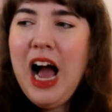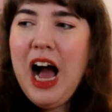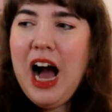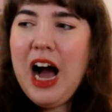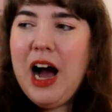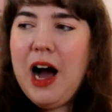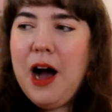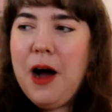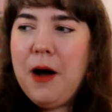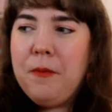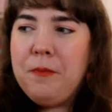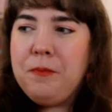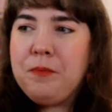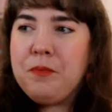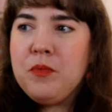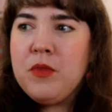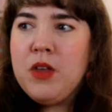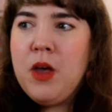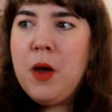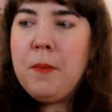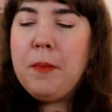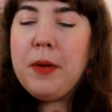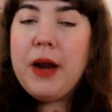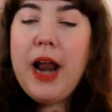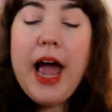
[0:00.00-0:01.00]

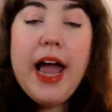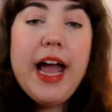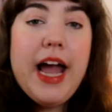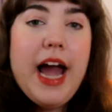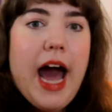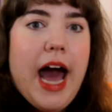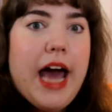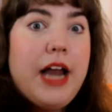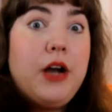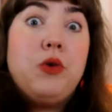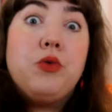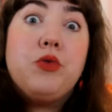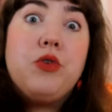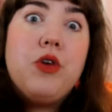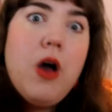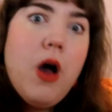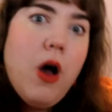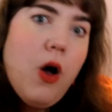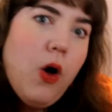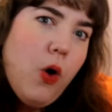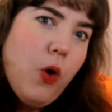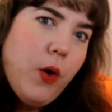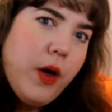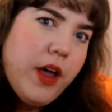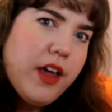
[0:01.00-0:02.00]
But I don't
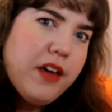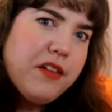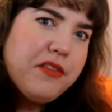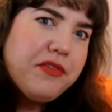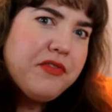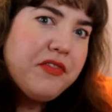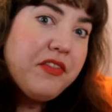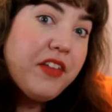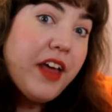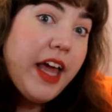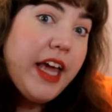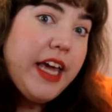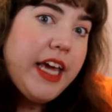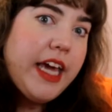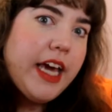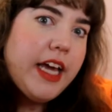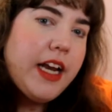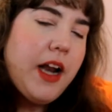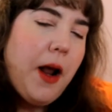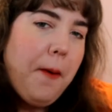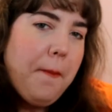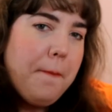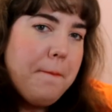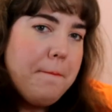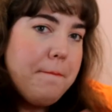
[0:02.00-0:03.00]
know if they
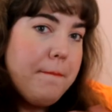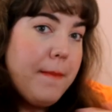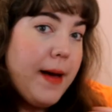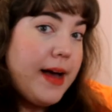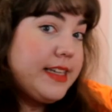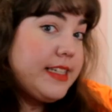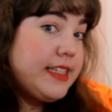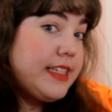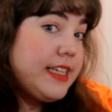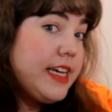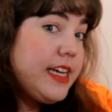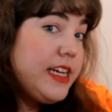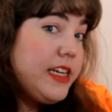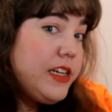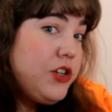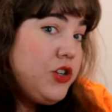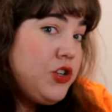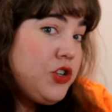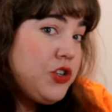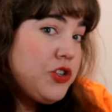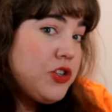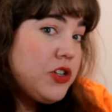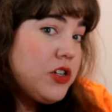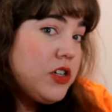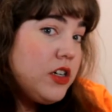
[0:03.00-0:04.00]
get a
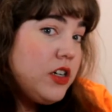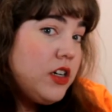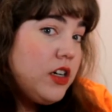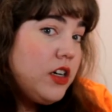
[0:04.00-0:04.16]
message